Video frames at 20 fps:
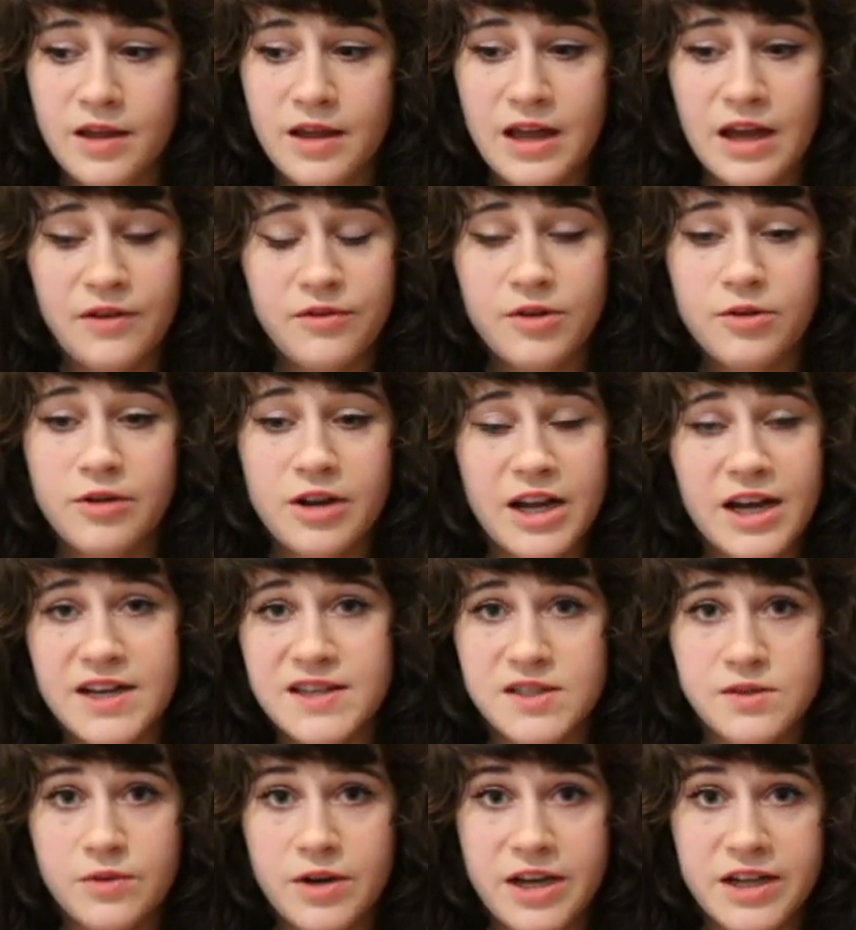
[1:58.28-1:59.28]
Everyone
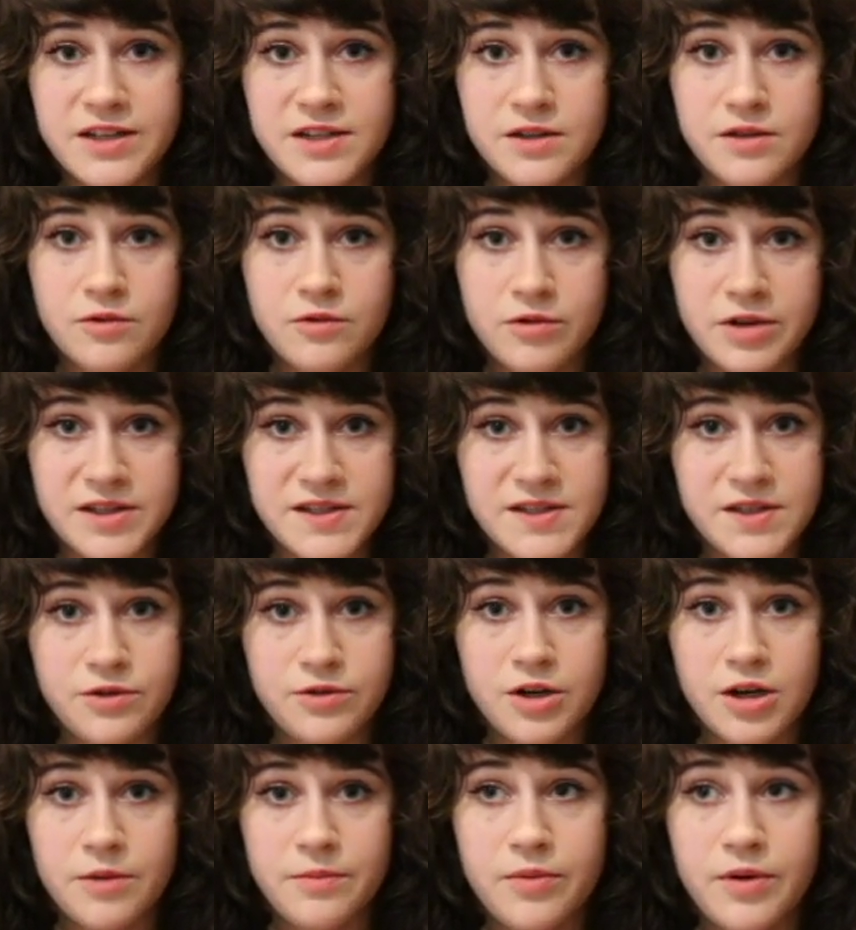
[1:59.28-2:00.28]
asked why I didn't quit
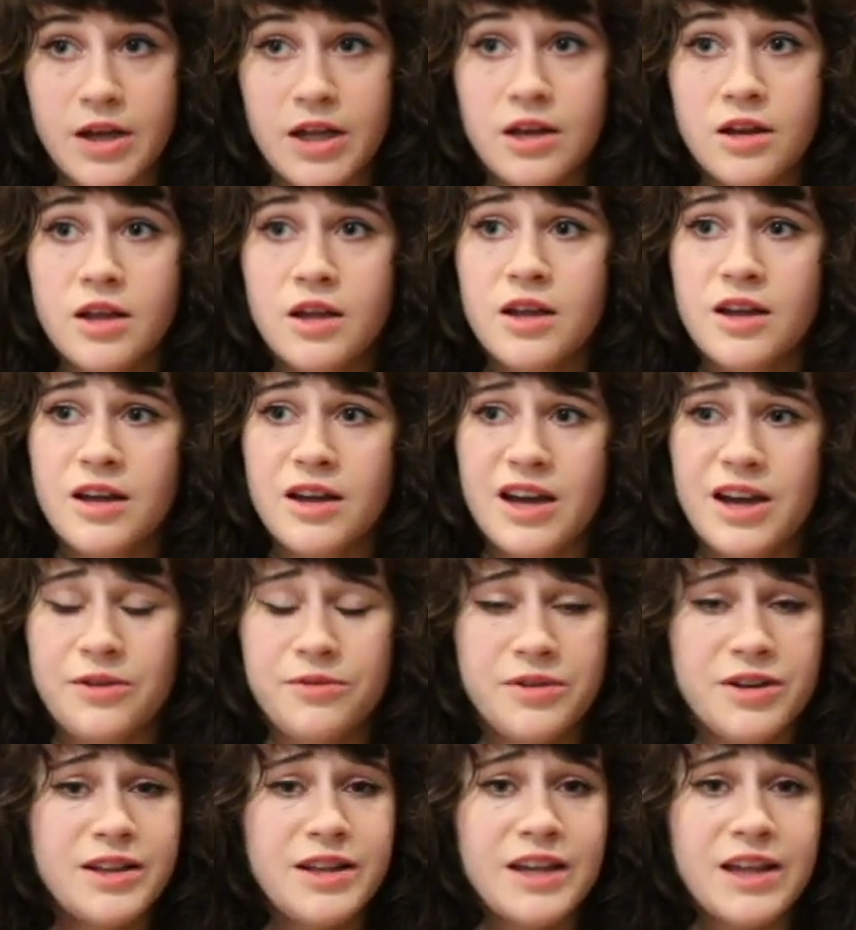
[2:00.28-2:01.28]
sooner, but I
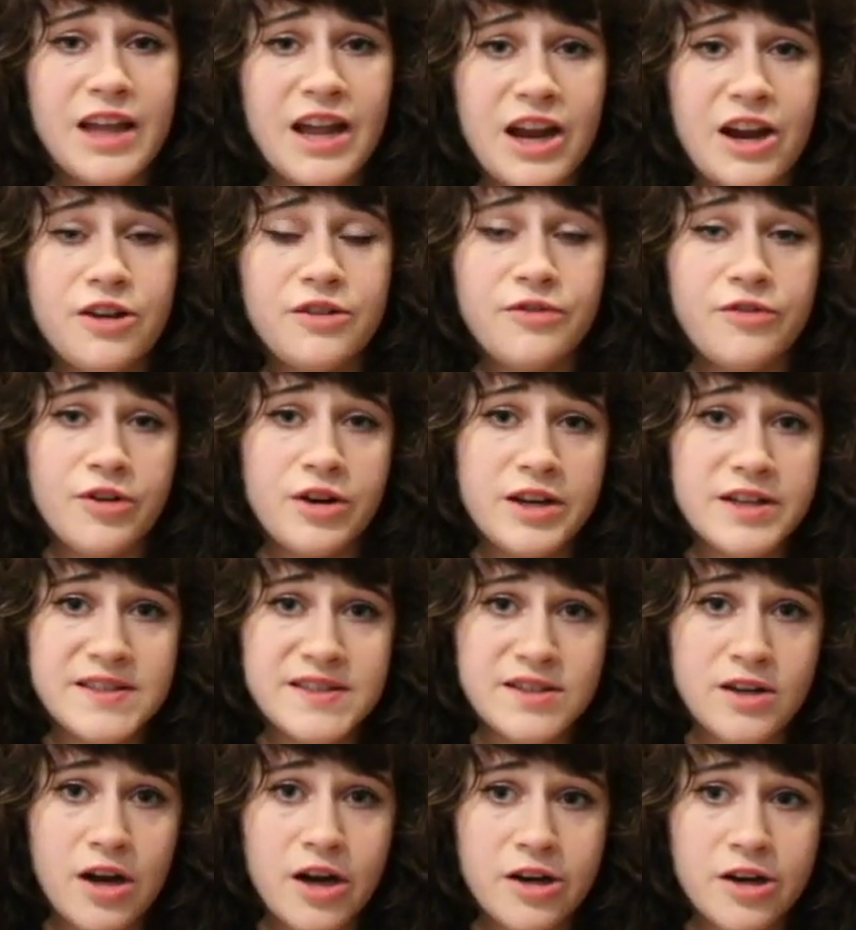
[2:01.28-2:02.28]
really cared for his
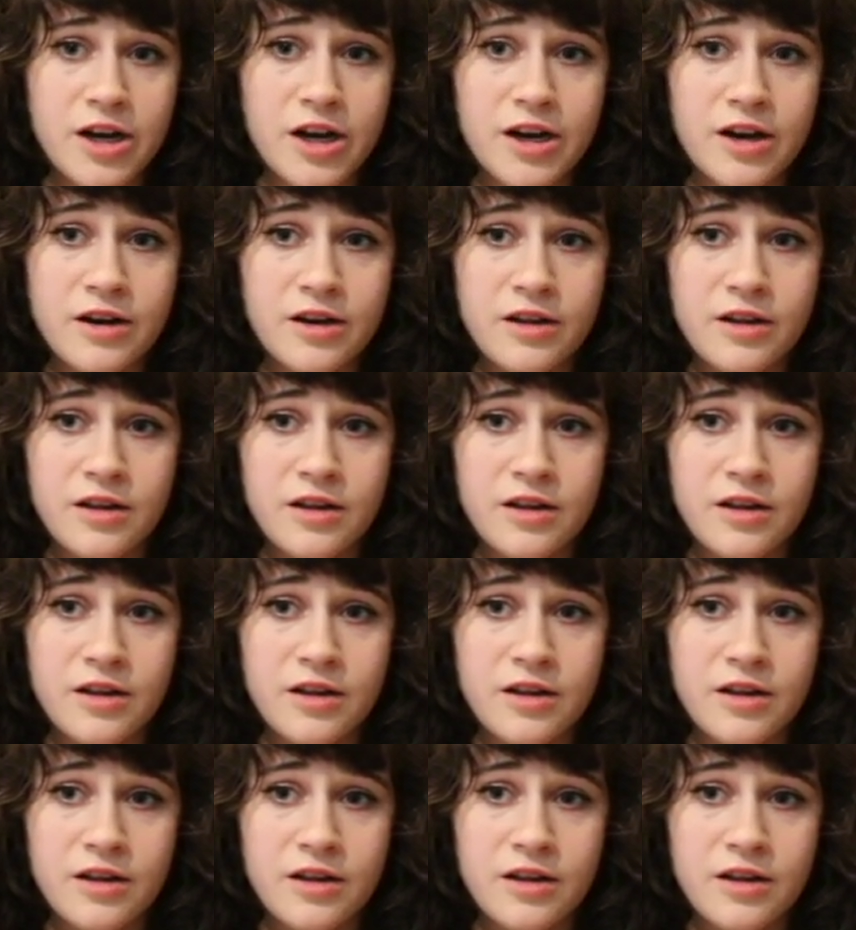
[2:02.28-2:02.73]
daughter.